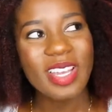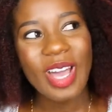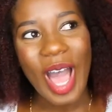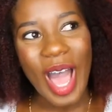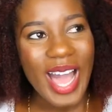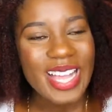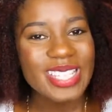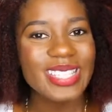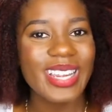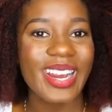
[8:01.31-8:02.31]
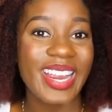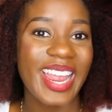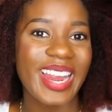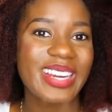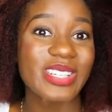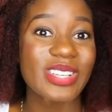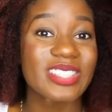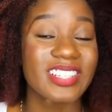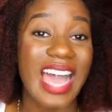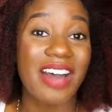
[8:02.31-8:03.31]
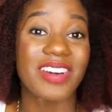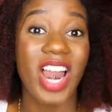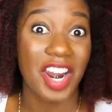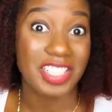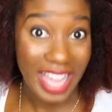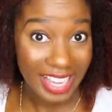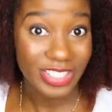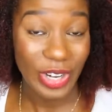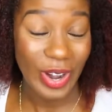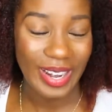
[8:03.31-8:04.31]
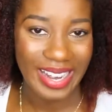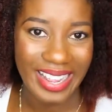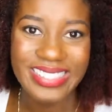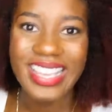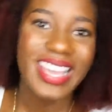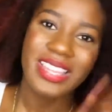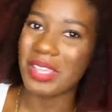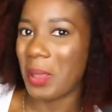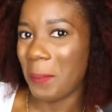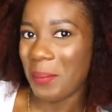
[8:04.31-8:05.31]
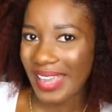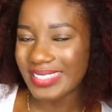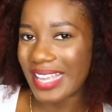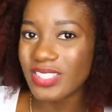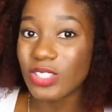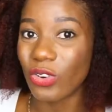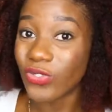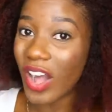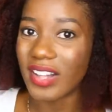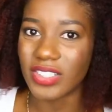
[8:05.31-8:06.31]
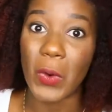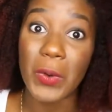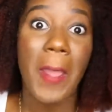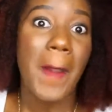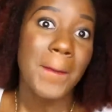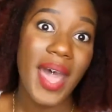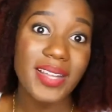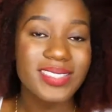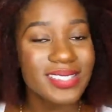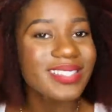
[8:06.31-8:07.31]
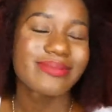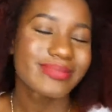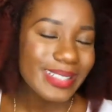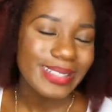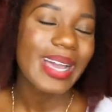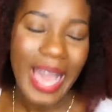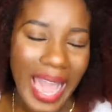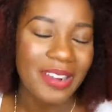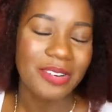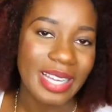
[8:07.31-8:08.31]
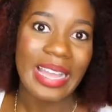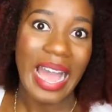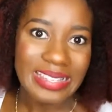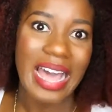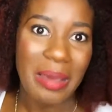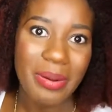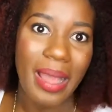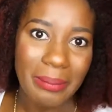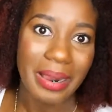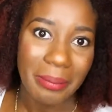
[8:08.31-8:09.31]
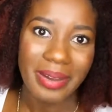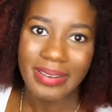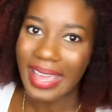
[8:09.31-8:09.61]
because her hair does not have a lot of texture in it, the back tends to fall down, but I already got that problem,